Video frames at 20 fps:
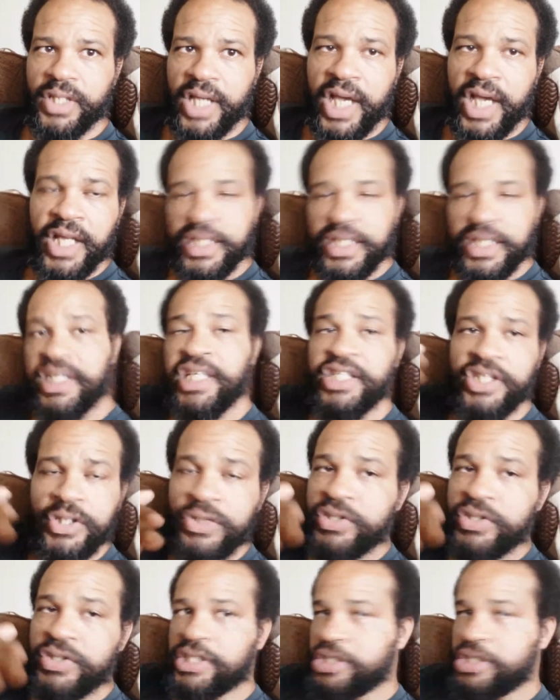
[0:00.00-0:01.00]
Alexander
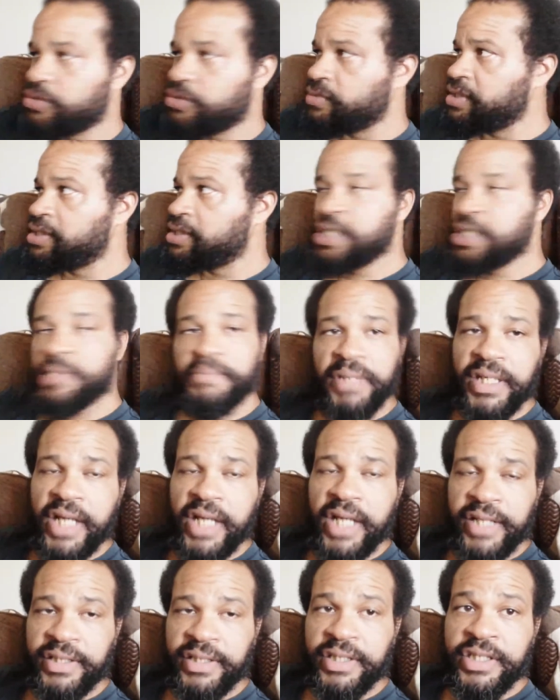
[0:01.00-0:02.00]
Usyk just recently beat
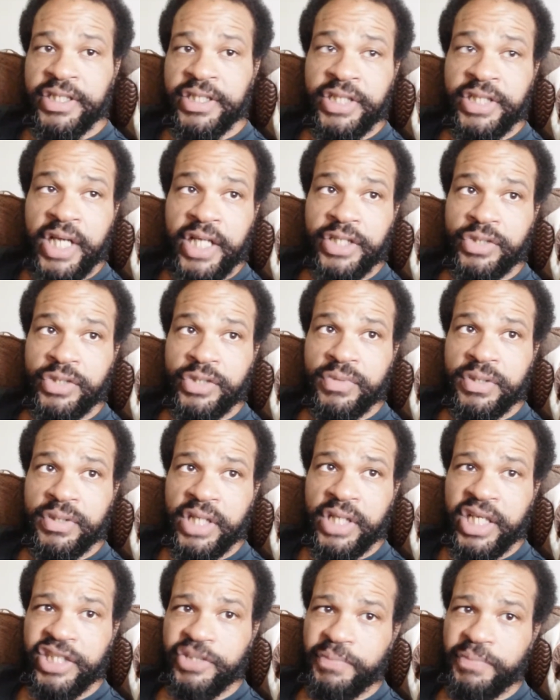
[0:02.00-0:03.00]
Anthony Joshua.
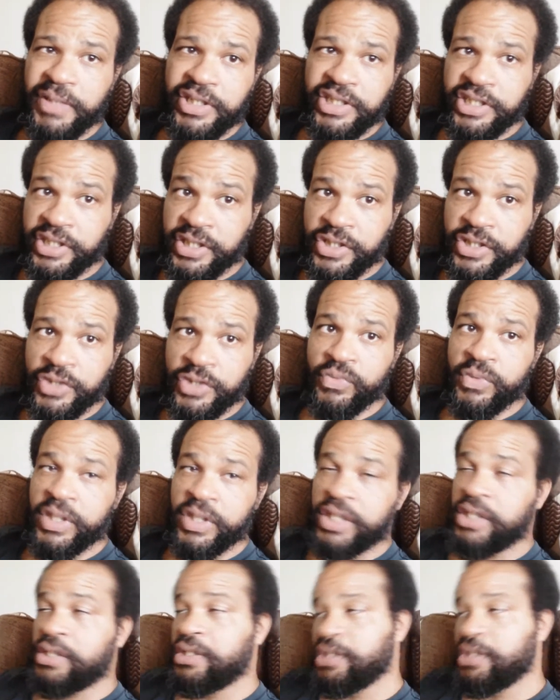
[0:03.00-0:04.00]
Yeah, split decision
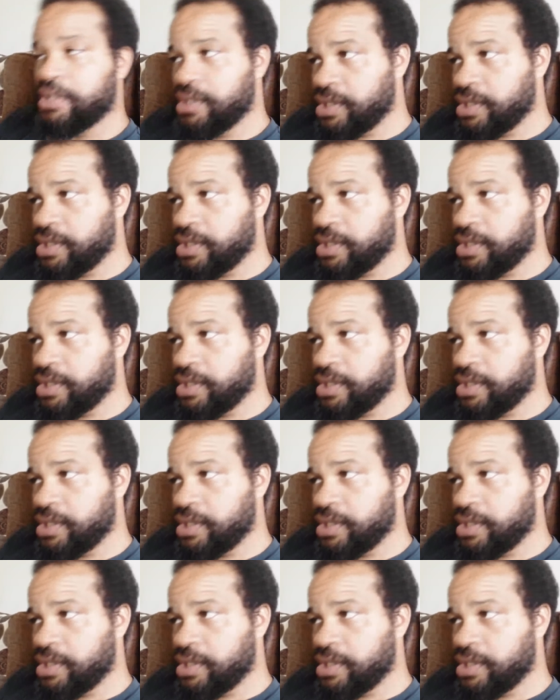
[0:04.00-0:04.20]
win.